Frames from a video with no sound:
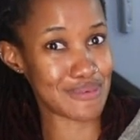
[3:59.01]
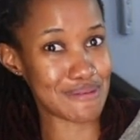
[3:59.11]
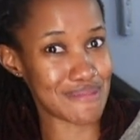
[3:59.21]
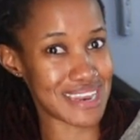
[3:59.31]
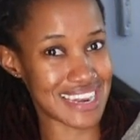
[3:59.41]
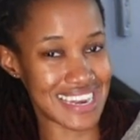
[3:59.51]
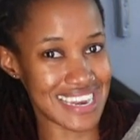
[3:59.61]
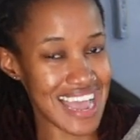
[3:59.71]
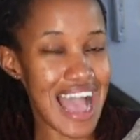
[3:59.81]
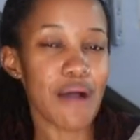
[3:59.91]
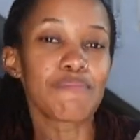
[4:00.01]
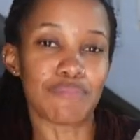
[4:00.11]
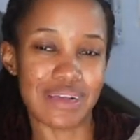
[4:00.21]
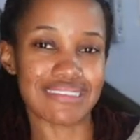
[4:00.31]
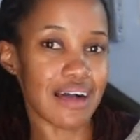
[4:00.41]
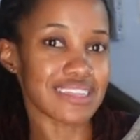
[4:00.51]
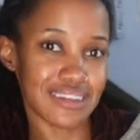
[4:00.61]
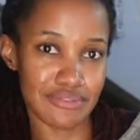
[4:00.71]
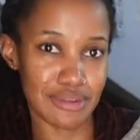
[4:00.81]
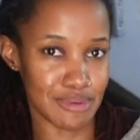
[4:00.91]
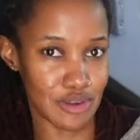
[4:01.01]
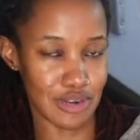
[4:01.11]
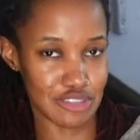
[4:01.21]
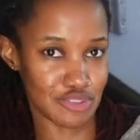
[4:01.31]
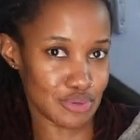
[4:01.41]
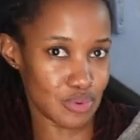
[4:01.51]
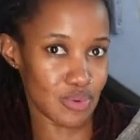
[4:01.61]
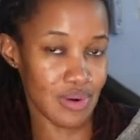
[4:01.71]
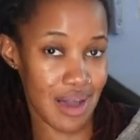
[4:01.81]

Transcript: Women because I'll definitely be going to all